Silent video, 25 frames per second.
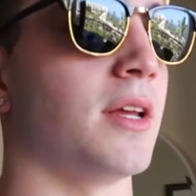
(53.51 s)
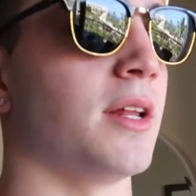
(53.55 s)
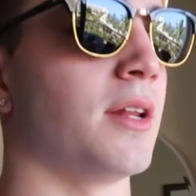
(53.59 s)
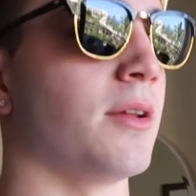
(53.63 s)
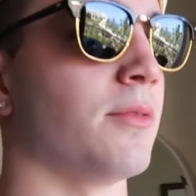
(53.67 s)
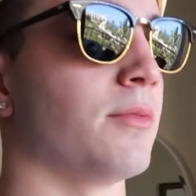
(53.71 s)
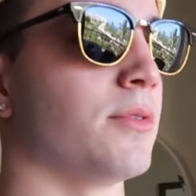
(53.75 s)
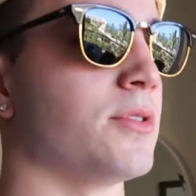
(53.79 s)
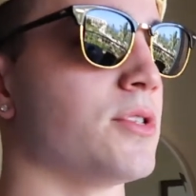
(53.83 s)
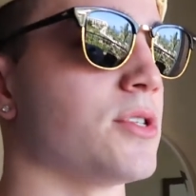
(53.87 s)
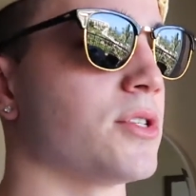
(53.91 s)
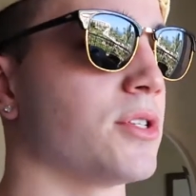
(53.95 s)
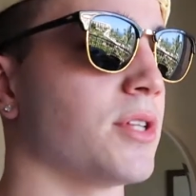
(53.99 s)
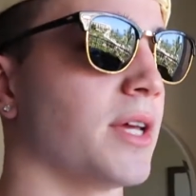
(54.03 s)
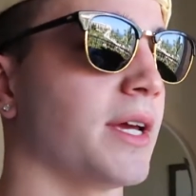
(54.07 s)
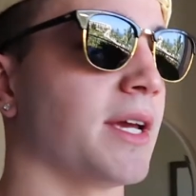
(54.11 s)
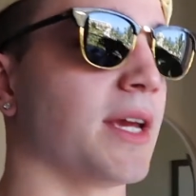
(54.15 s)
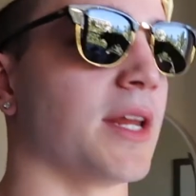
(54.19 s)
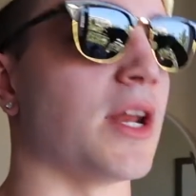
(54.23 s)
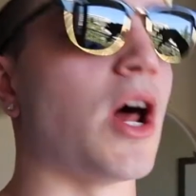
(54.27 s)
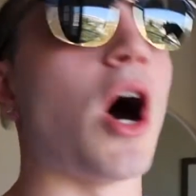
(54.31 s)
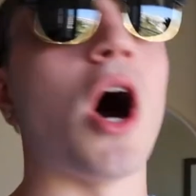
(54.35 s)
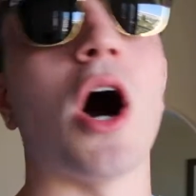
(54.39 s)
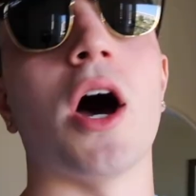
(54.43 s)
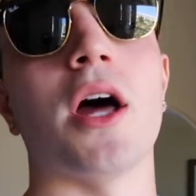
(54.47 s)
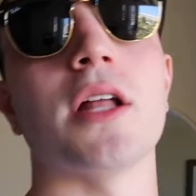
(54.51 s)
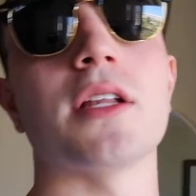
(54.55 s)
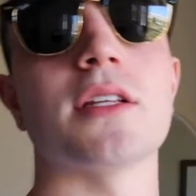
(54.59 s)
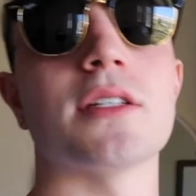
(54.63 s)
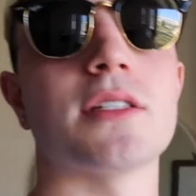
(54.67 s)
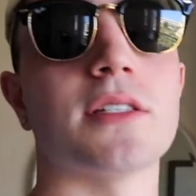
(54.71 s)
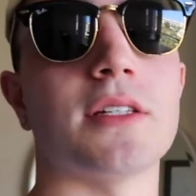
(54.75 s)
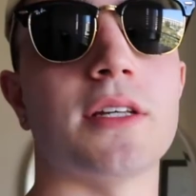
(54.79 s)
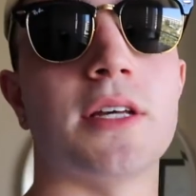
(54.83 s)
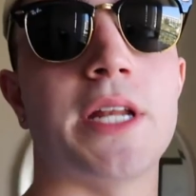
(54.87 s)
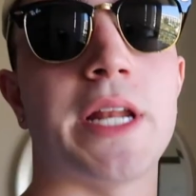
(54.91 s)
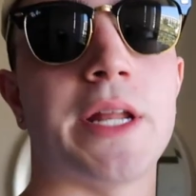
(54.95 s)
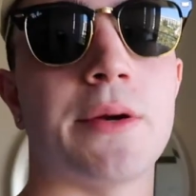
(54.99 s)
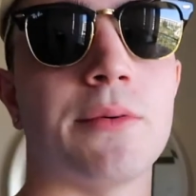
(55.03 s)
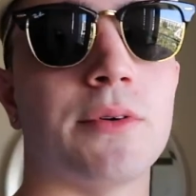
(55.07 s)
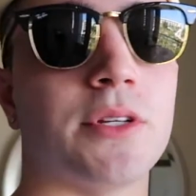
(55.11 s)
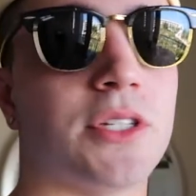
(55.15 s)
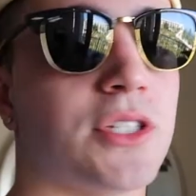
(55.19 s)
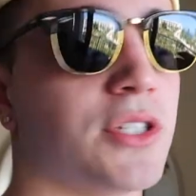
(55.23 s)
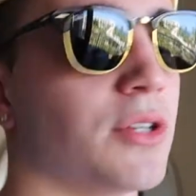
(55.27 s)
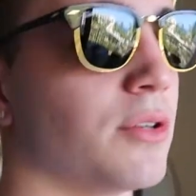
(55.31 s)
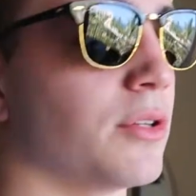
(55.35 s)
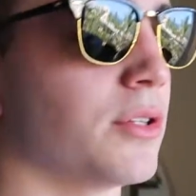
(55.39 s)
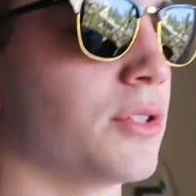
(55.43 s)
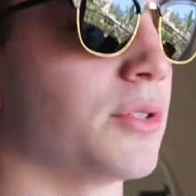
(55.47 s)
and it was just like in huts, and it
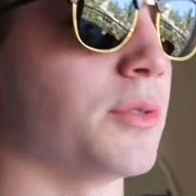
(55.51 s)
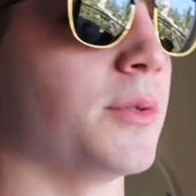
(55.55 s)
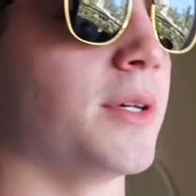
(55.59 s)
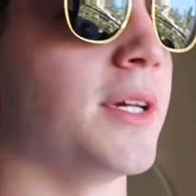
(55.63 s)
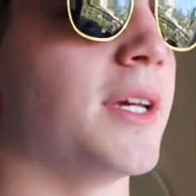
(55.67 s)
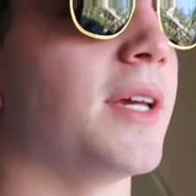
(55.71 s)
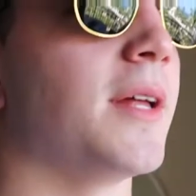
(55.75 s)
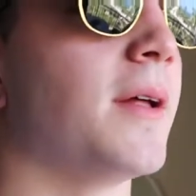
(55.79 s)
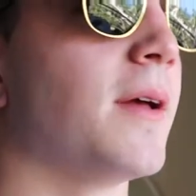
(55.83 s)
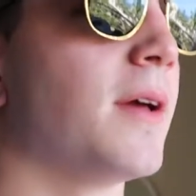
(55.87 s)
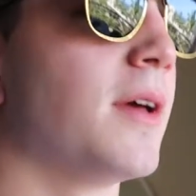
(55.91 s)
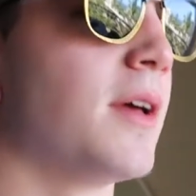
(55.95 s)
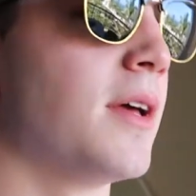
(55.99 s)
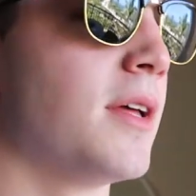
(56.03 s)
was so sweet.